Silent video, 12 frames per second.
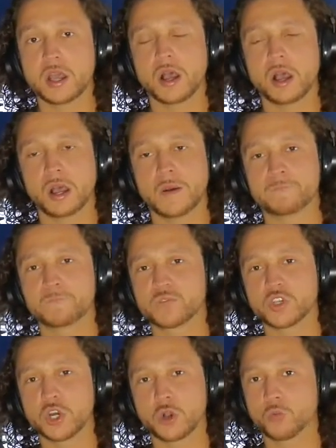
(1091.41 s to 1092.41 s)

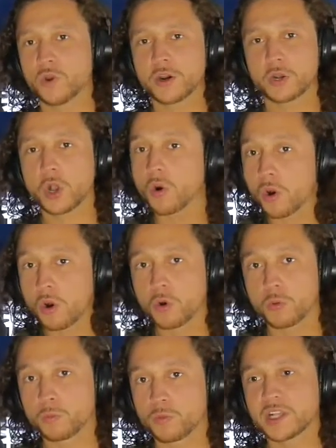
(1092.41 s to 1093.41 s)
Win or go
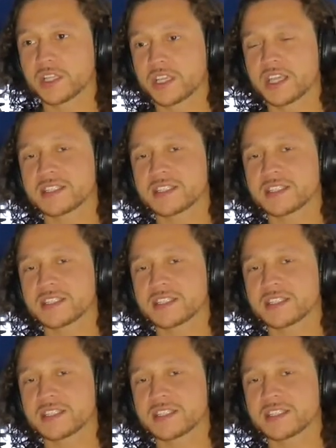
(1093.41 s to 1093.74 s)
home, really.